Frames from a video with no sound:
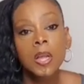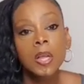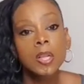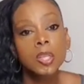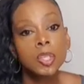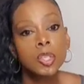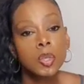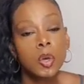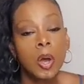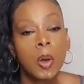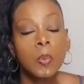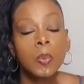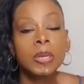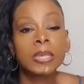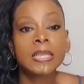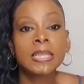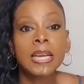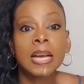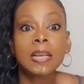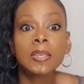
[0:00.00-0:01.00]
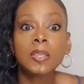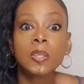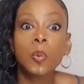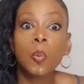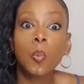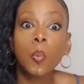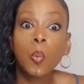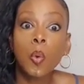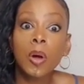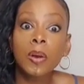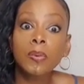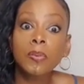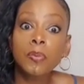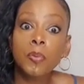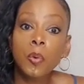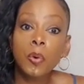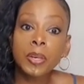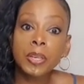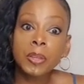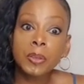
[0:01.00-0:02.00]
So I went down to
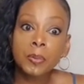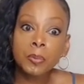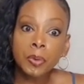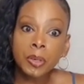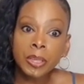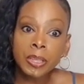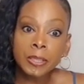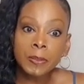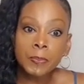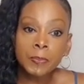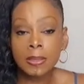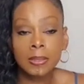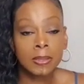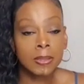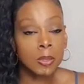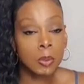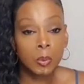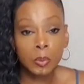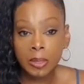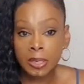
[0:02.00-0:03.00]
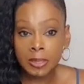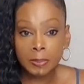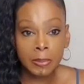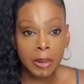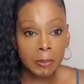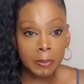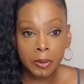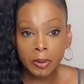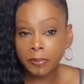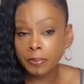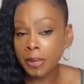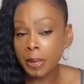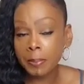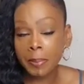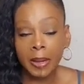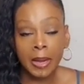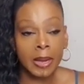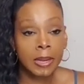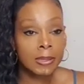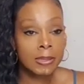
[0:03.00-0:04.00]
143. As soon as my birthday
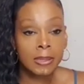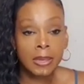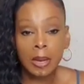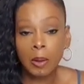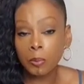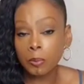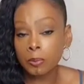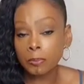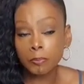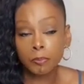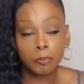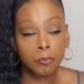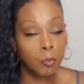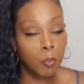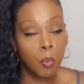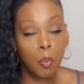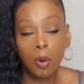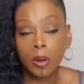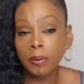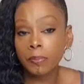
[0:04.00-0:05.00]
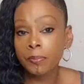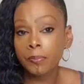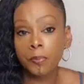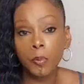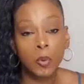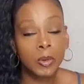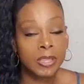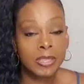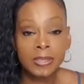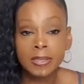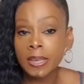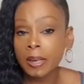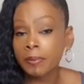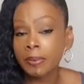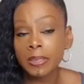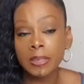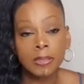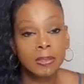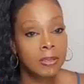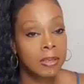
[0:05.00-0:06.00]
passed, I was
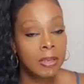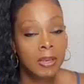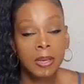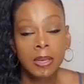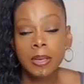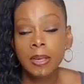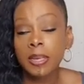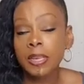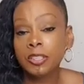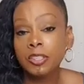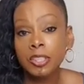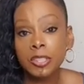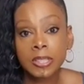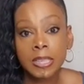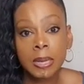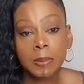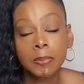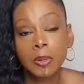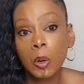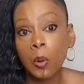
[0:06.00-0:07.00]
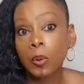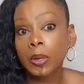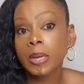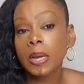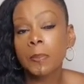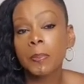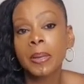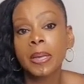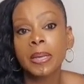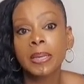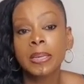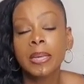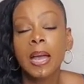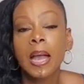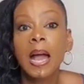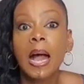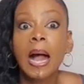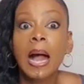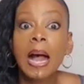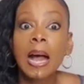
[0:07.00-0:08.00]
147, and it just kept going up. And
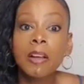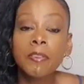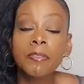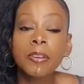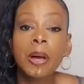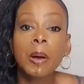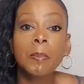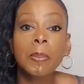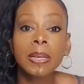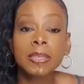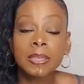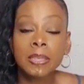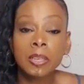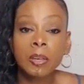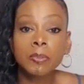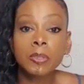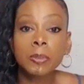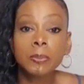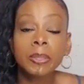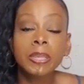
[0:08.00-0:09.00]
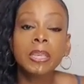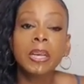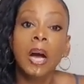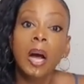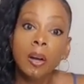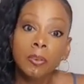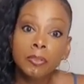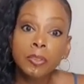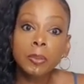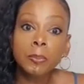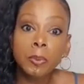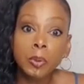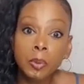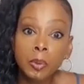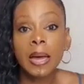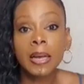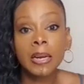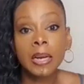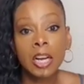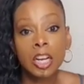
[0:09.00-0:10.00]
I found myself to be
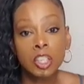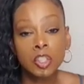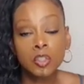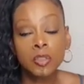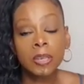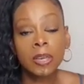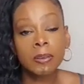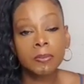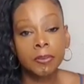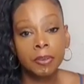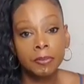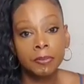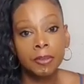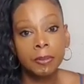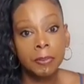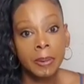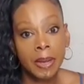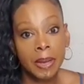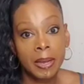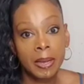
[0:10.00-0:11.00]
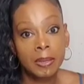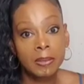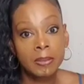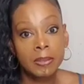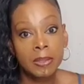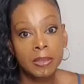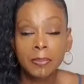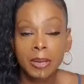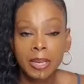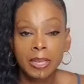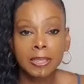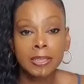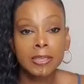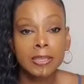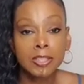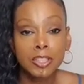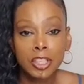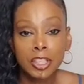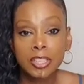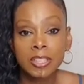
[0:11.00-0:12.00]
comfortable at 150 pounds. Made it
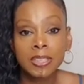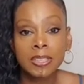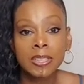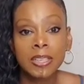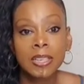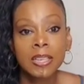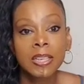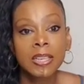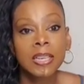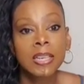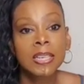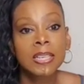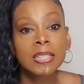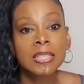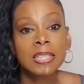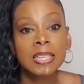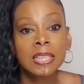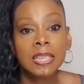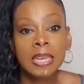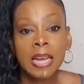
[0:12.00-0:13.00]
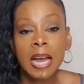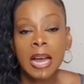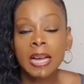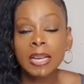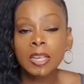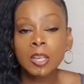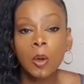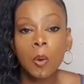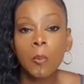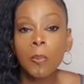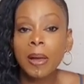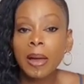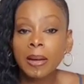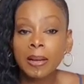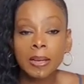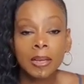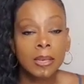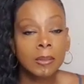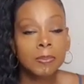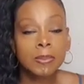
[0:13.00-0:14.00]
an agenda to not go
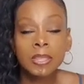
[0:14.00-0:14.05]
back up,